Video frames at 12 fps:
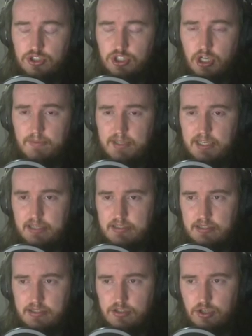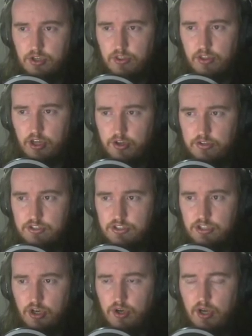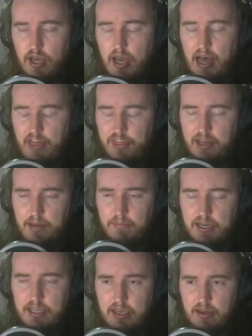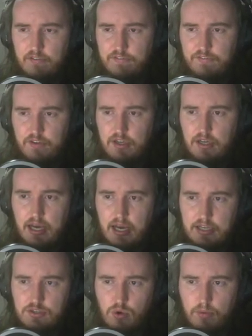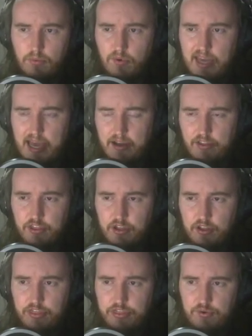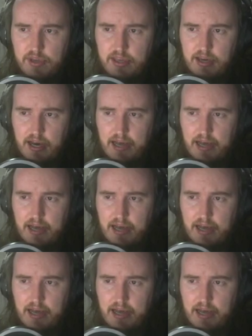Shaman decks, this is good in those. So I think I'm going to give Swamp Queen Hagatha a 3.